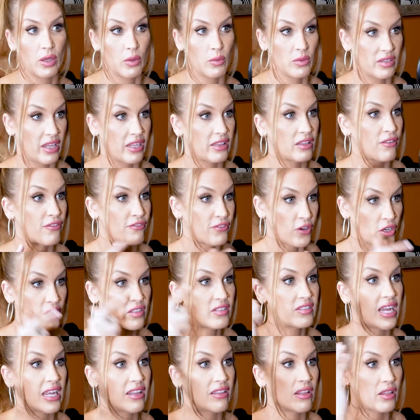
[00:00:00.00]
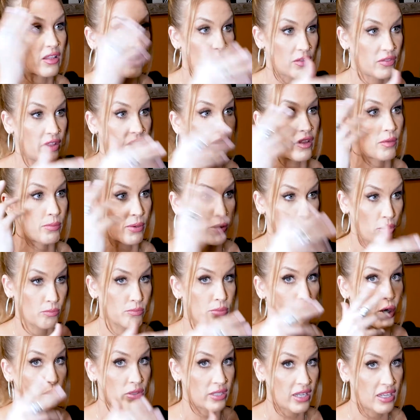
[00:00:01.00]
It was like the first day that the
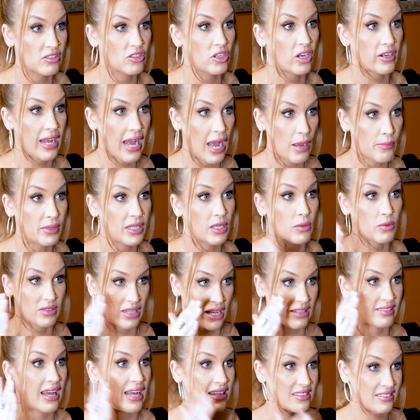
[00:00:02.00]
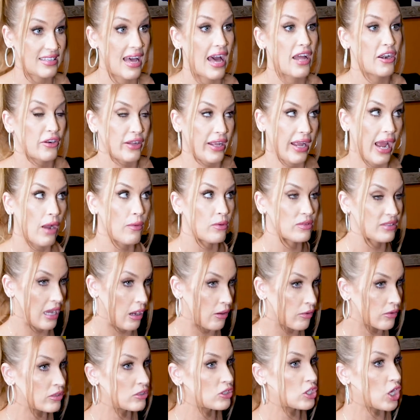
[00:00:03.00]
protest started happening. It was like that Saturday. I was
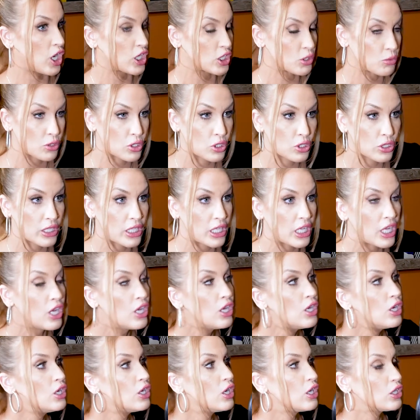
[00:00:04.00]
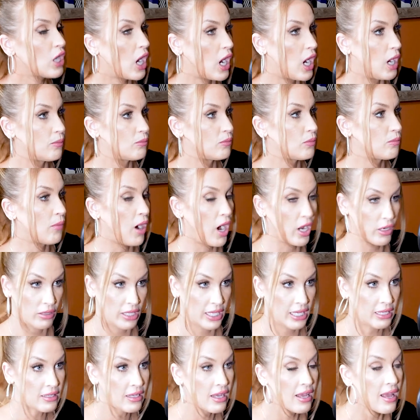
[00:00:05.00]
out in Joshua Tree
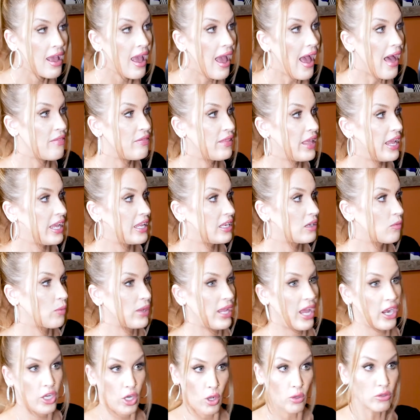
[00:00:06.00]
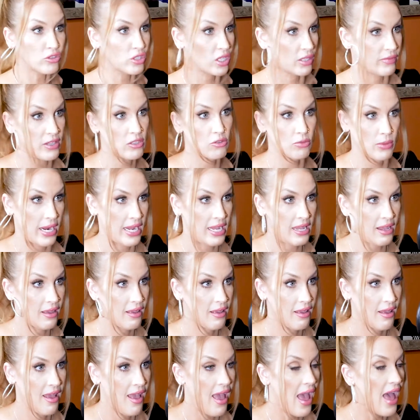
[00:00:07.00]
modeling, and then we had no service,
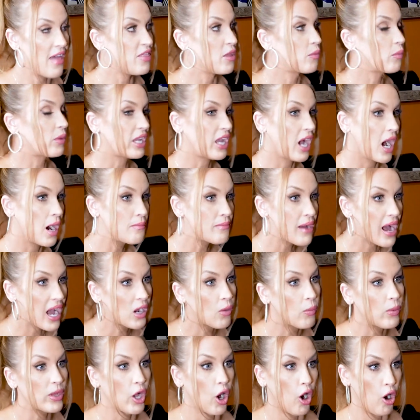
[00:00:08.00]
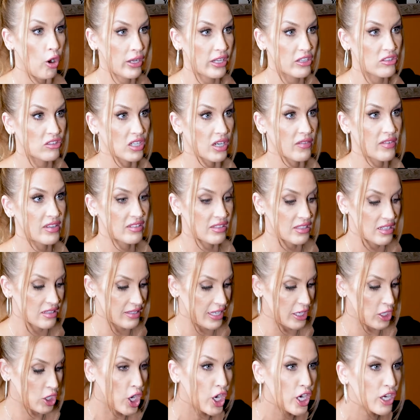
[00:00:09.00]
right? And then we come back, we all get service, and it's
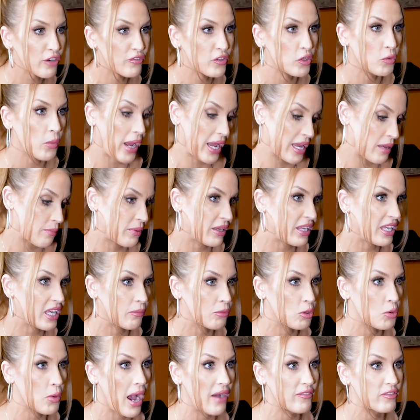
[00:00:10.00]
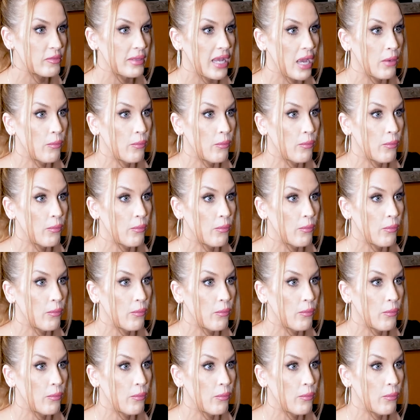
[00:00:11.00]
like curfew, 8 p.m. you have to be.